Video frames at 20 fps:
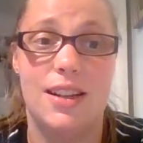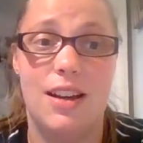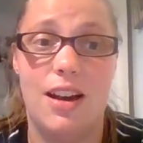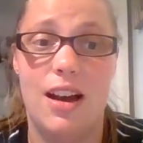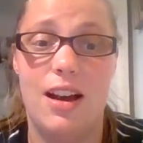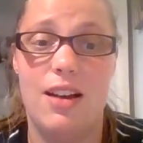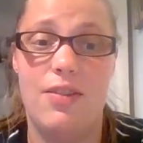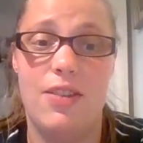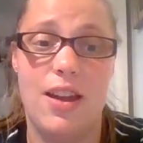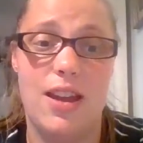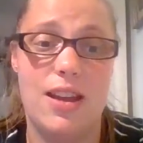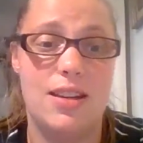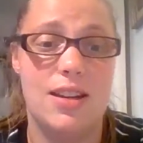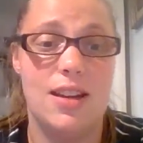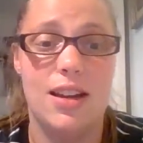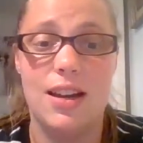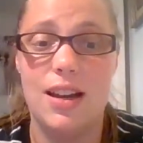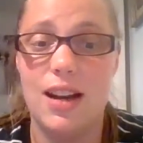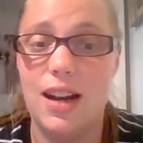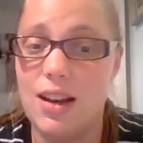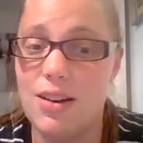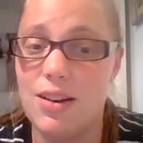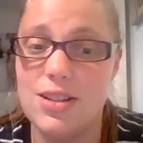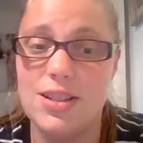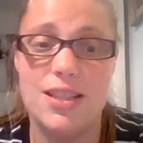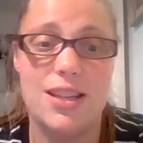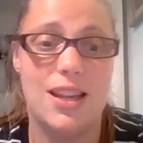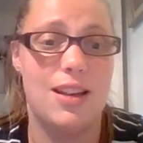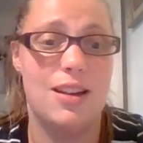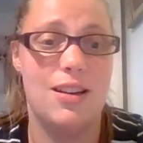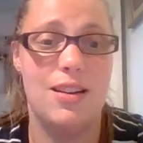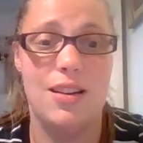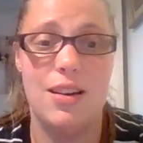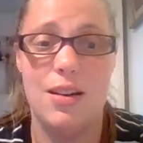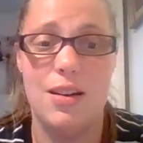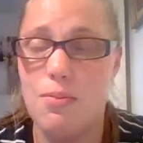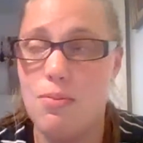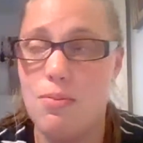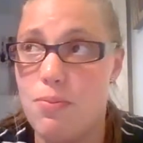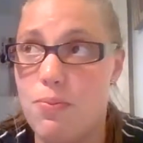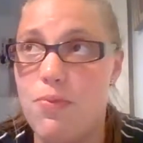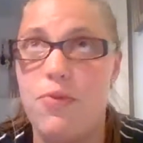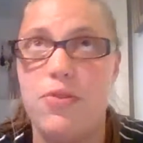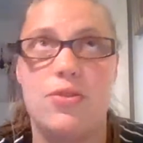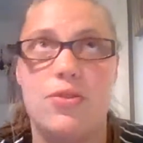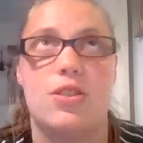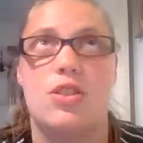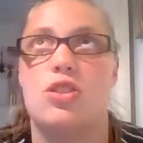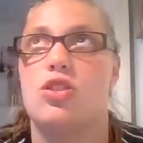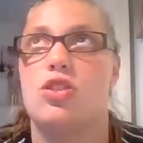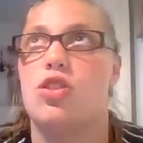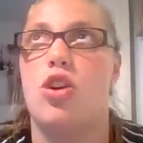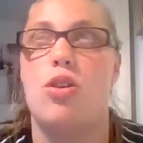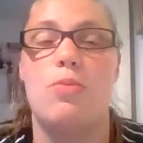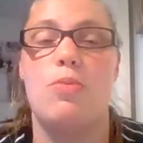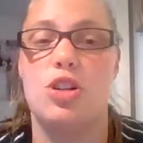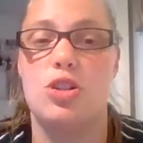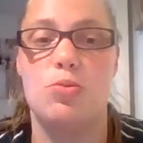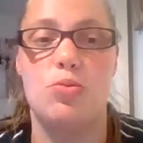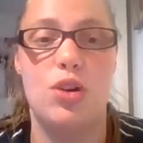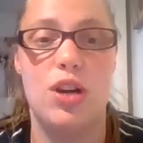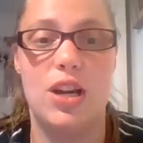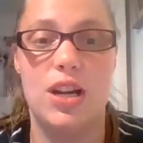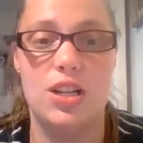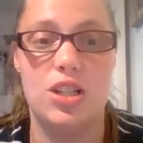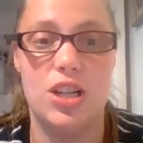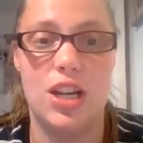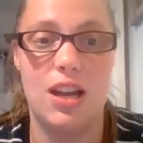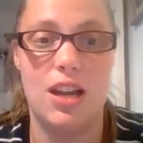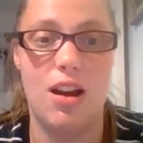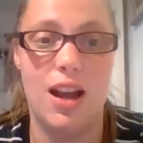I've had clearer skin, so much more energy.